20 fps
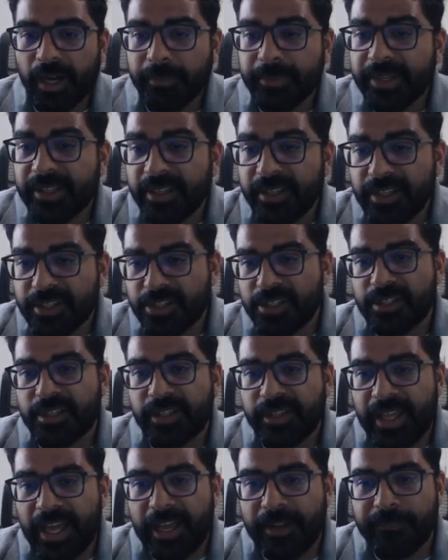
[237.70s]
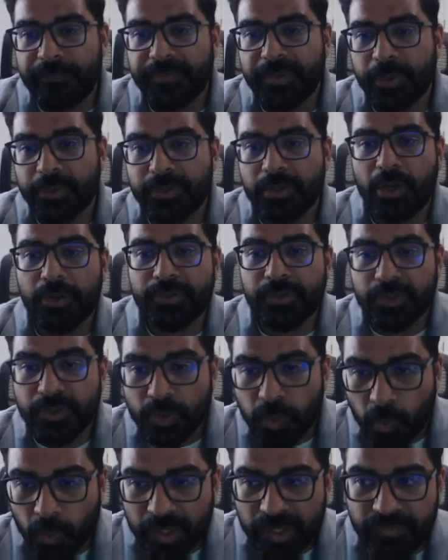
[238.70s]
In addition to that, it was also
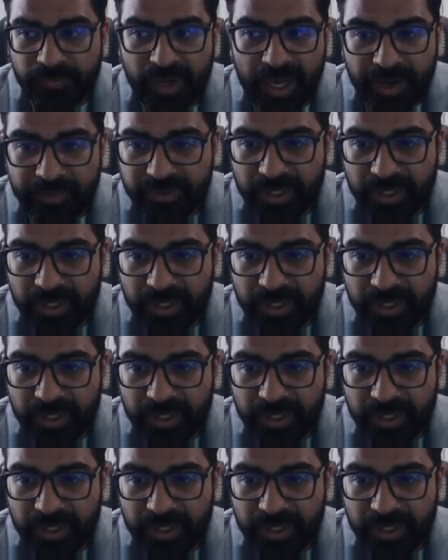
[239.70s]
25